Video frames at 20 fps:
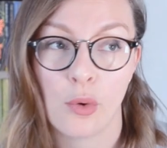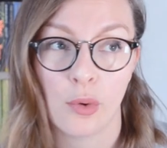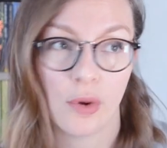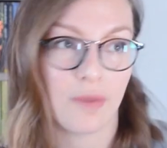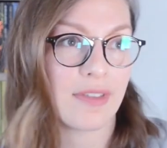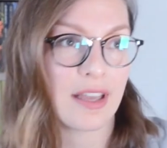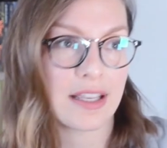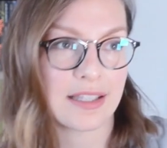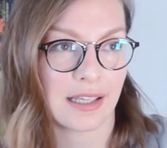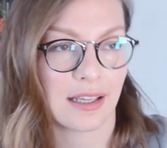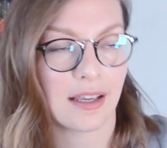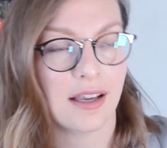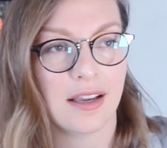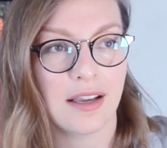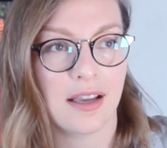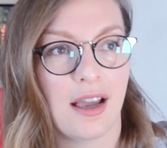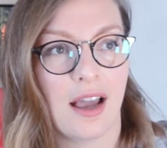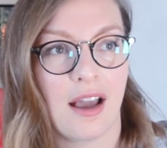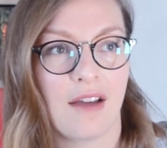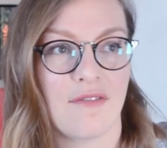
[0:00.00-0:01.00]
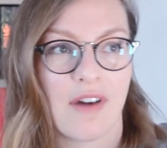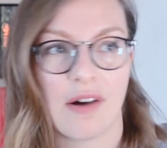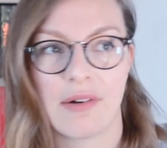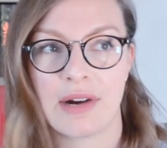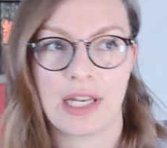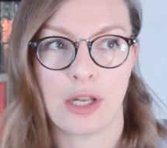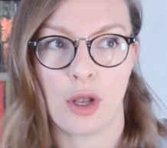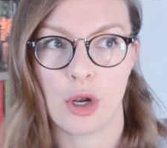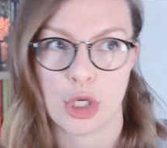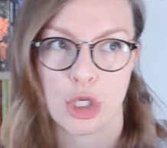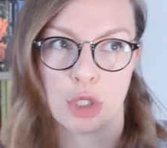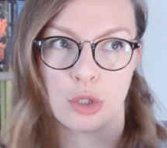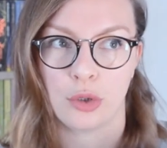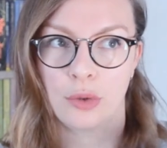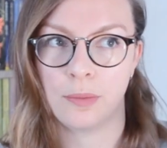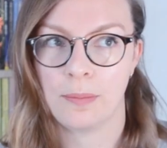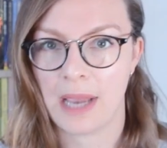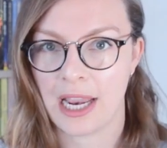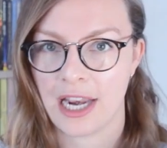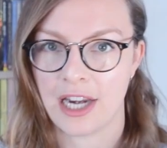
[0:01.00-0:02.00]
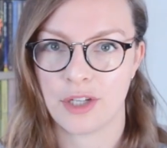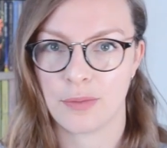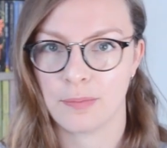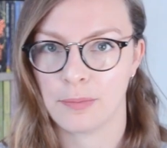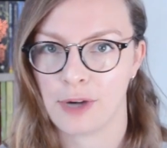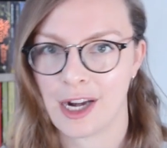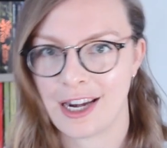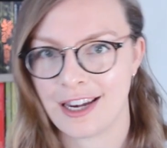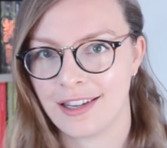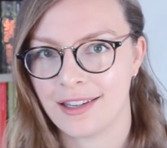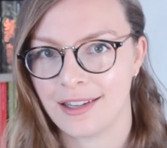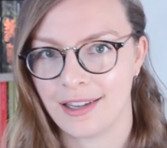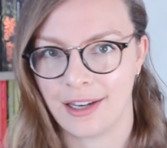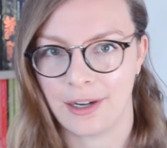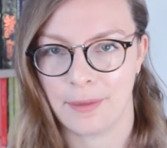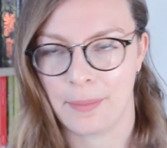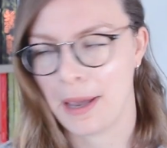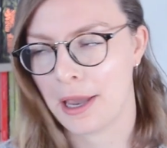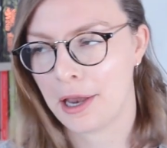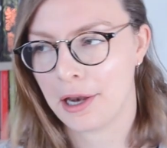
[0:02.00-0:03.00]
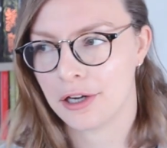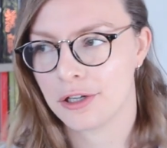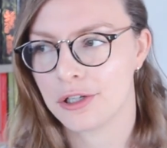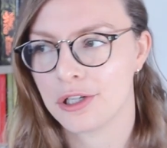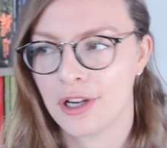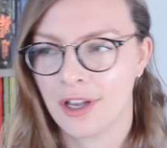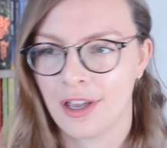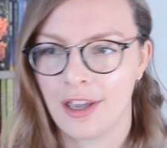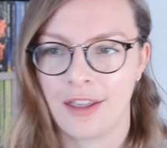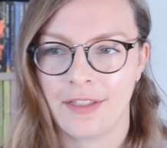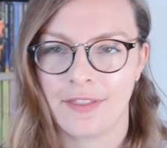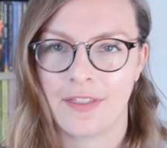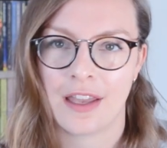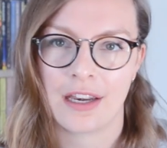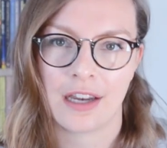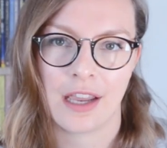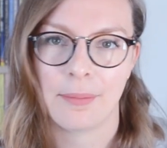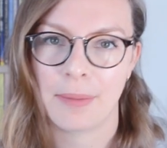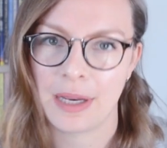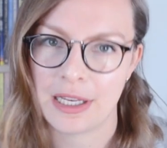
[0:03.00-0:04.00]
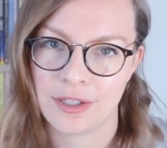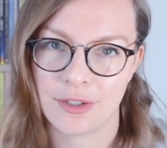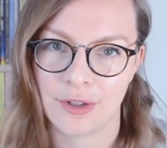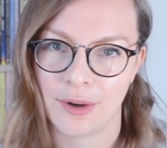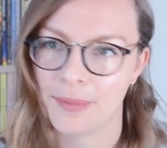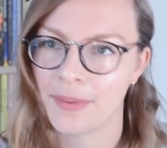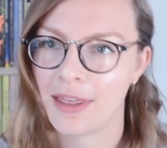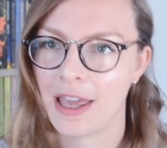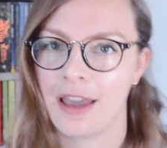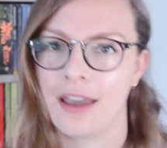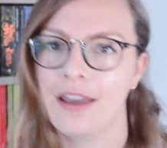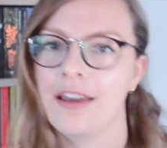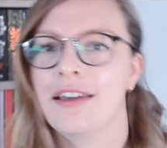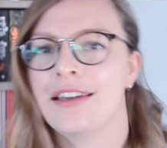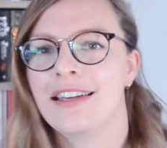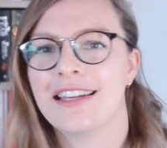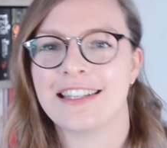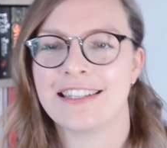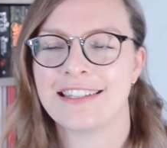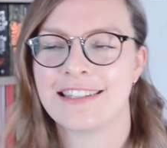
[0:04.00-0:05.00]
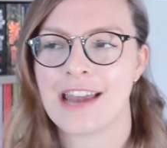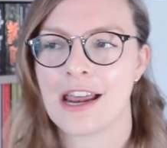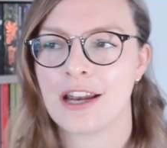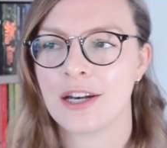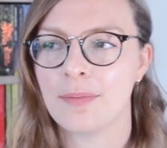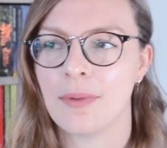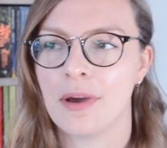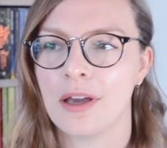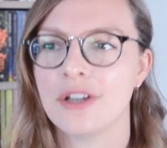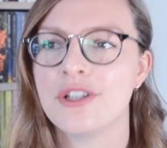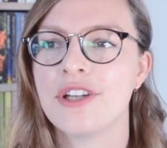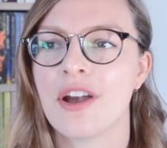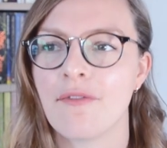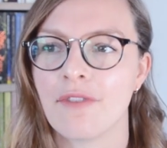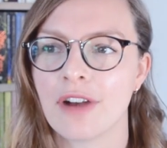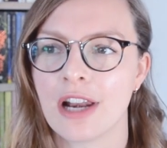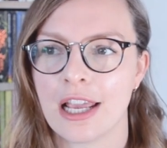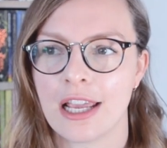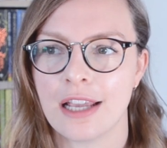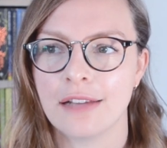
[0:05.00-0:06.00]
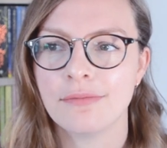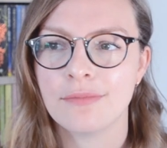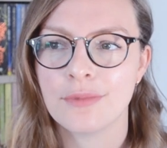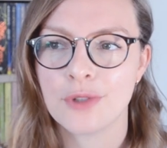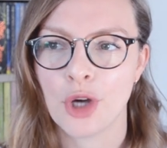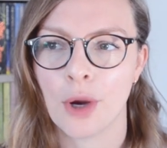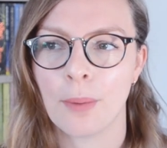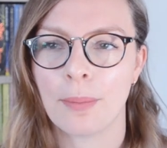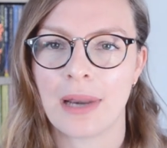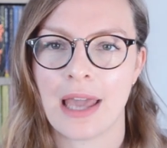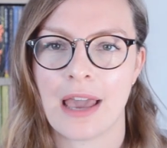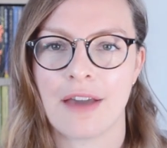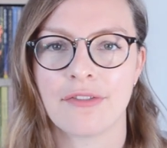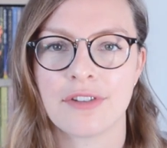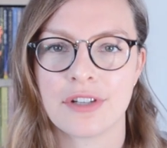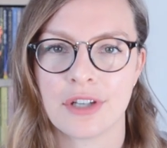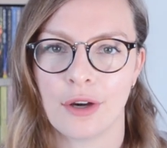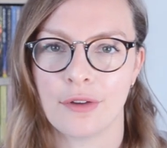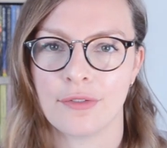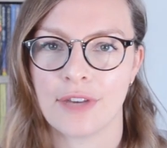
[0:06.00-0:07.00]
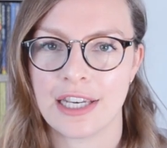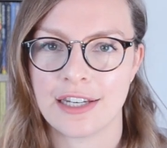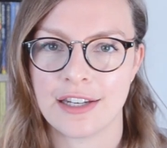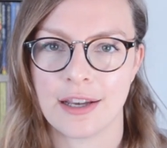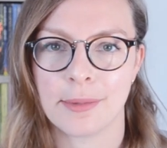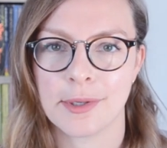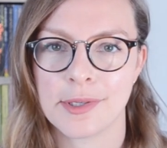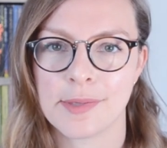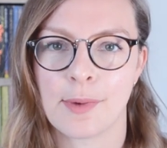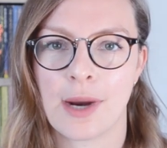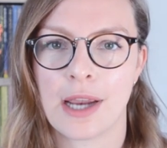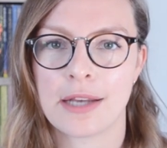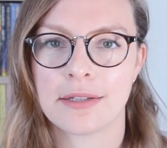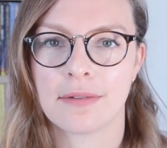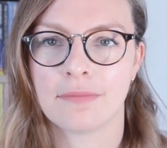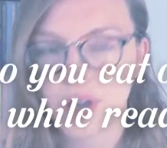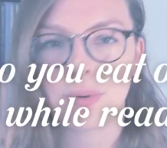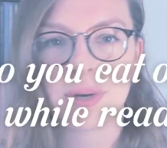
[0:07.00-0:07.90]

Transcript: Or if there's like a very logical page break in a page, then I might stop there instead, but generally top left of a double spread.